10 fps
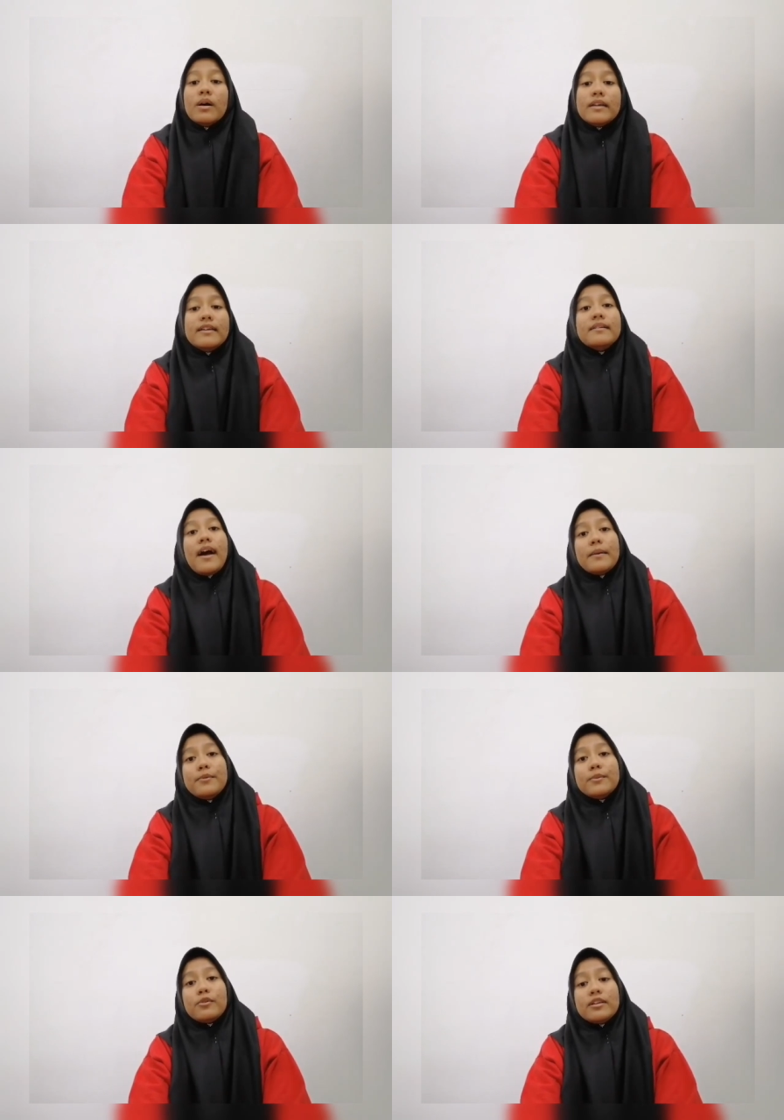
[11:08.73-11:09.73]
In
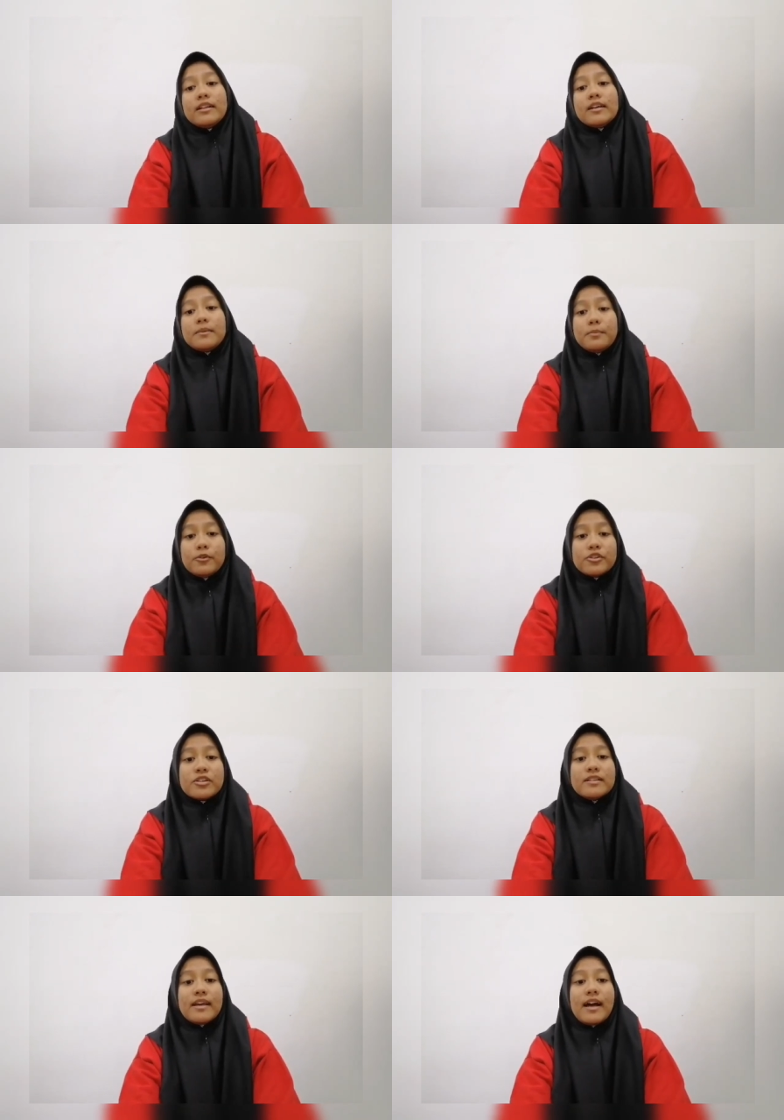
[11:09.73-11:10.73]
hybrid modeling approach,
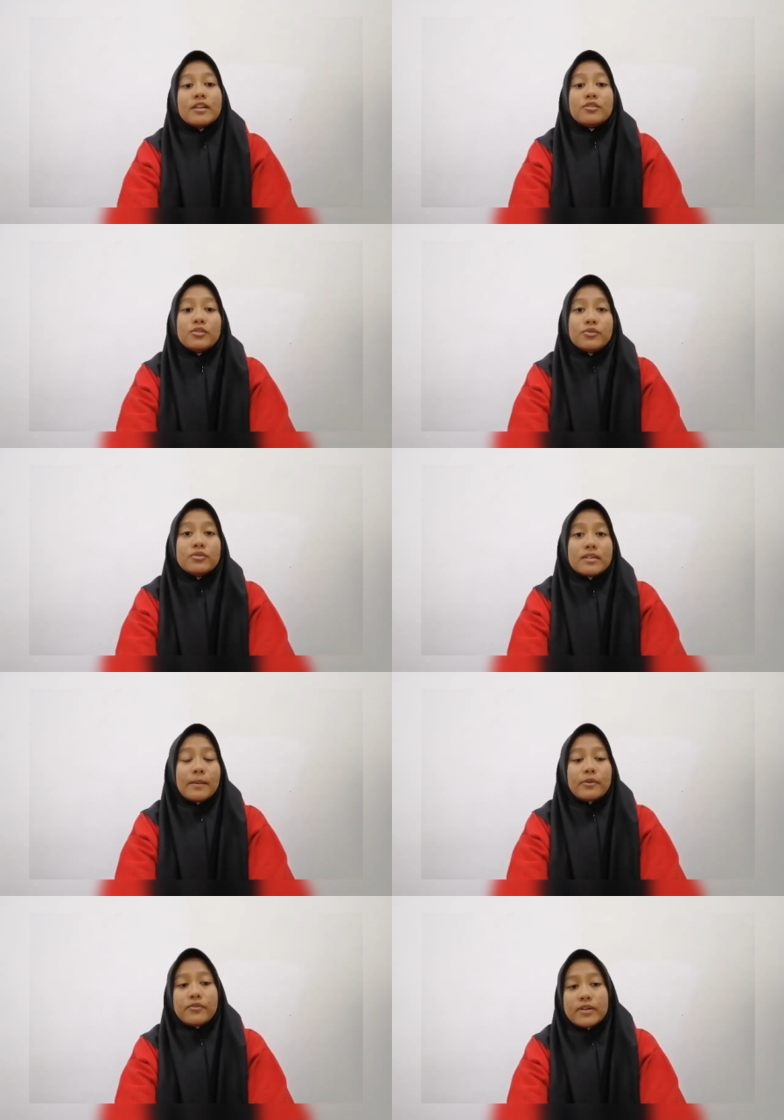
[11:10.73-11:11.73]
there are two
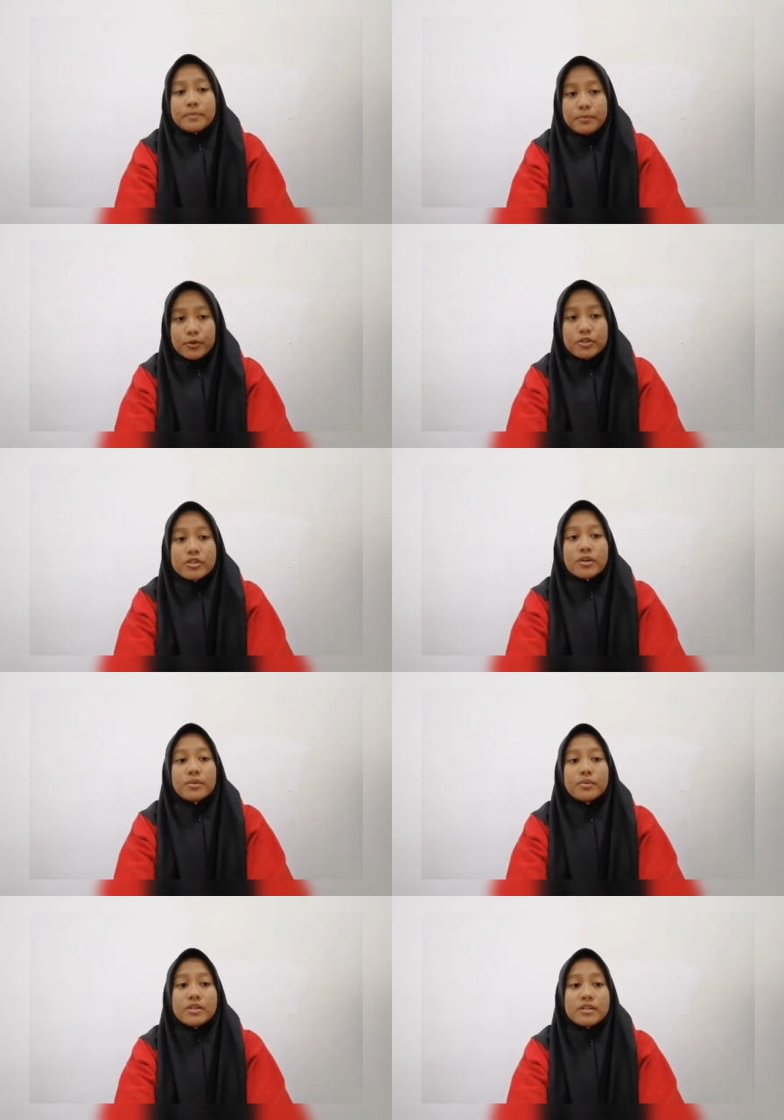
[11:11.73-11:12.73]
types of approach,
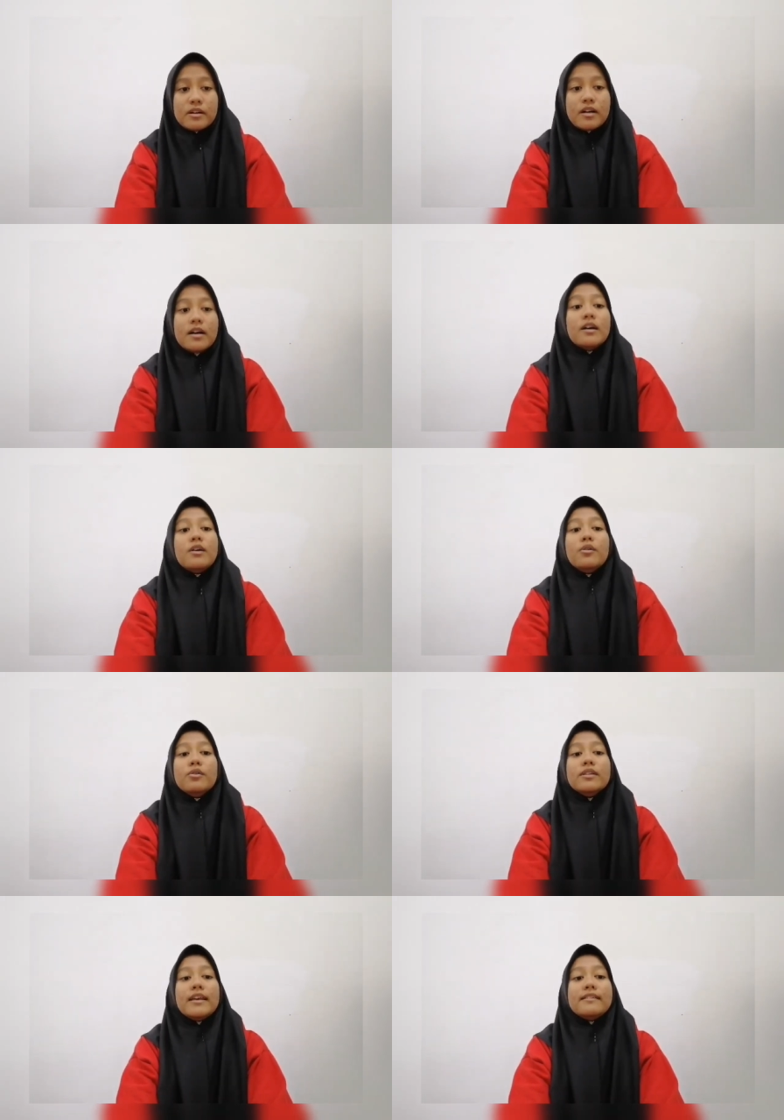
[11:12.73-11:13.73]
which are
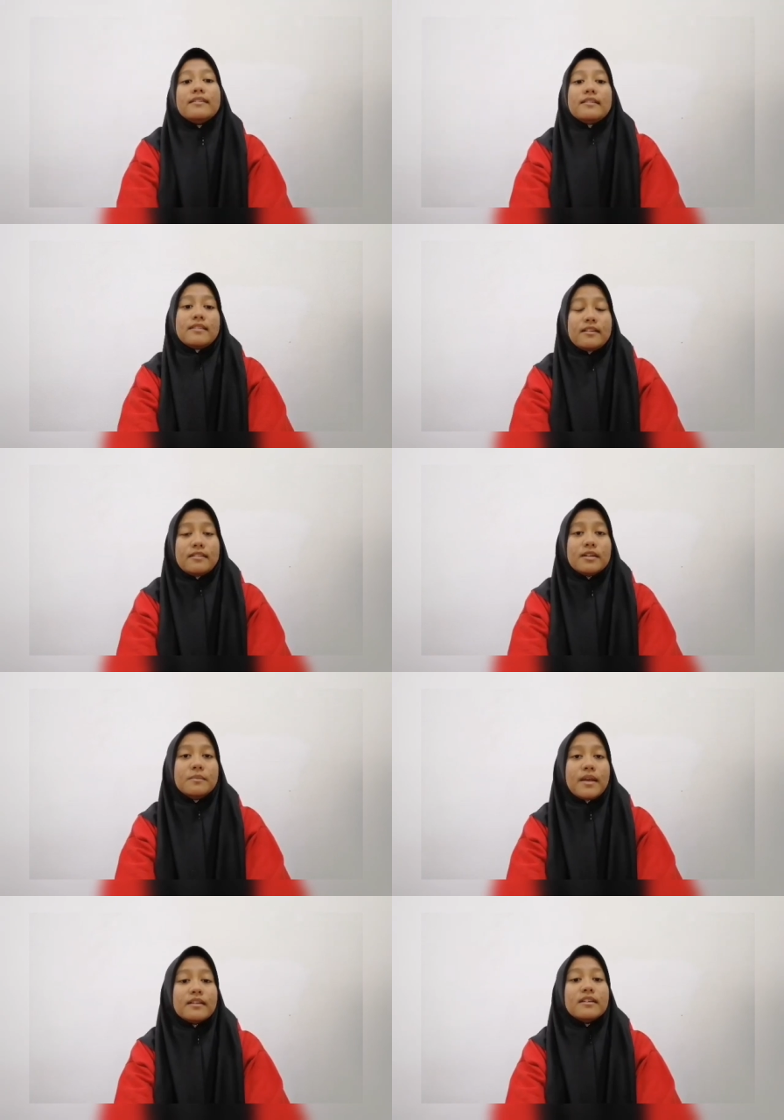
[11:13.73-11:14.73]
whole AC
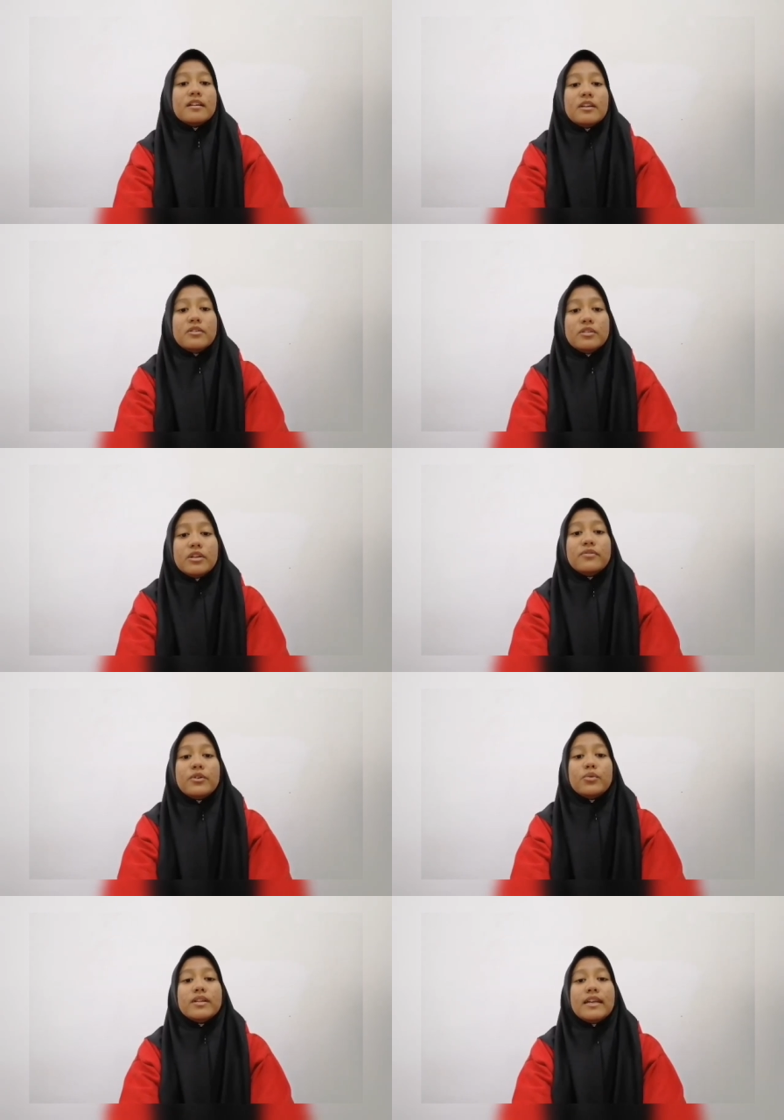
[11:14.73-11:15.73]
system and
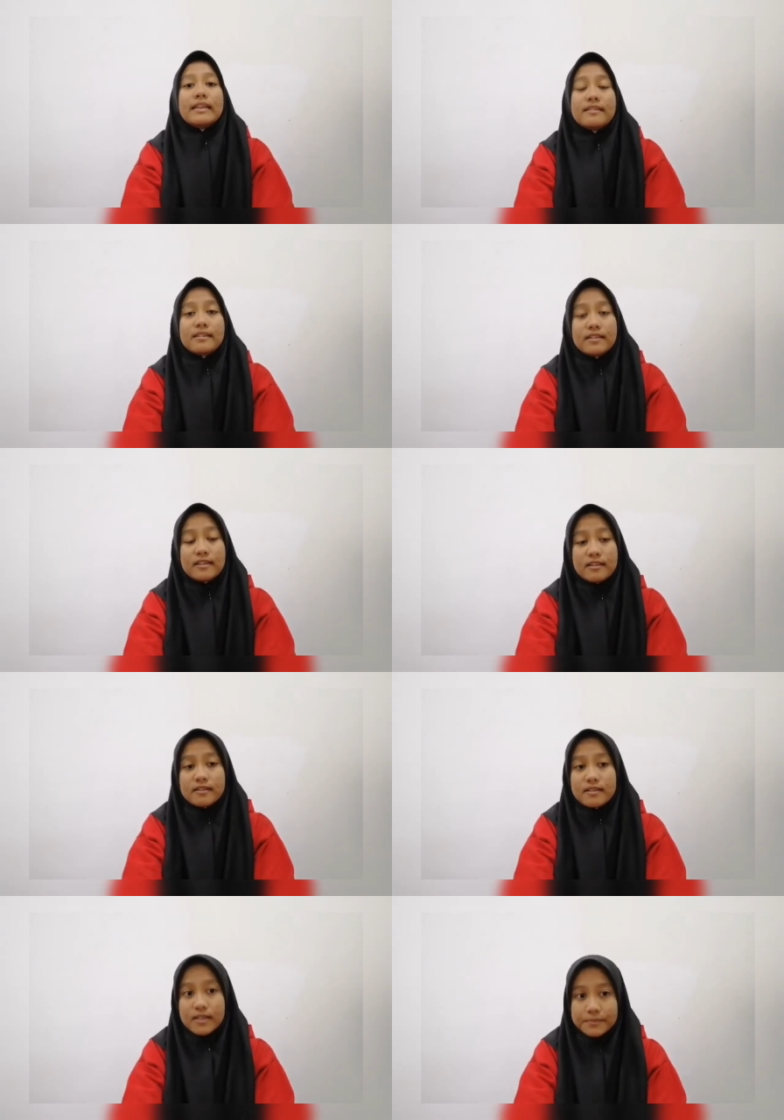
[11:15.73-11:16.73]
individual AC
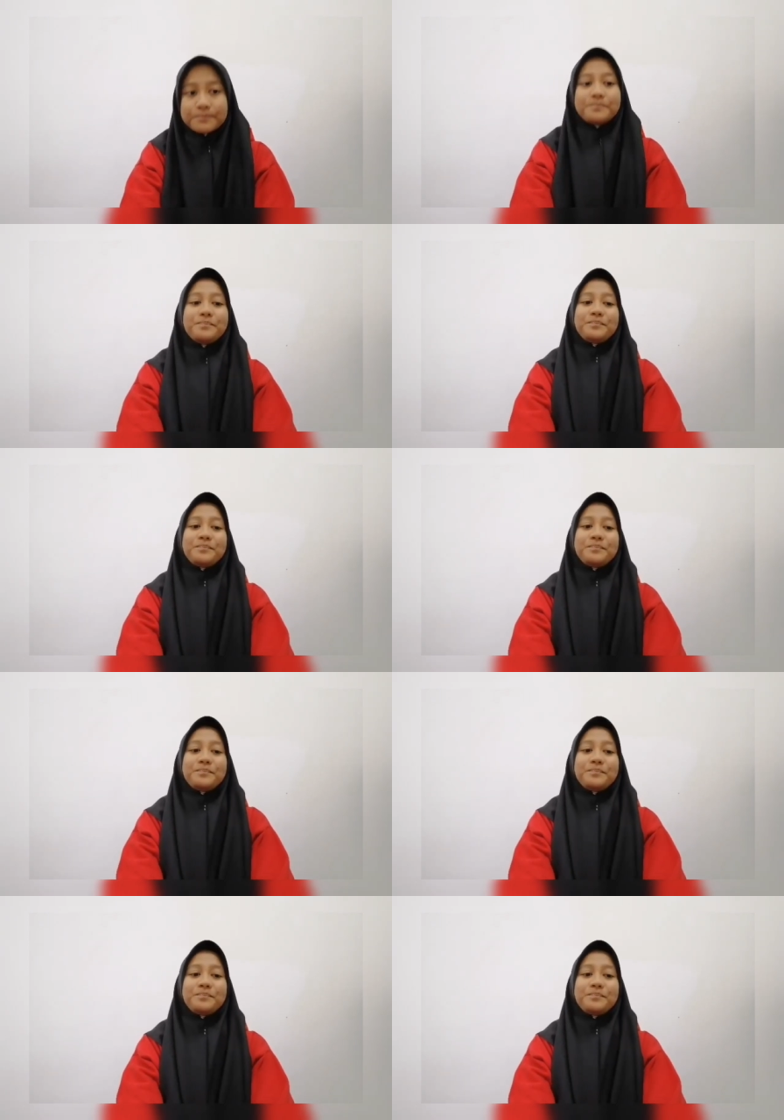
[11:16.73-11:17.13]
system.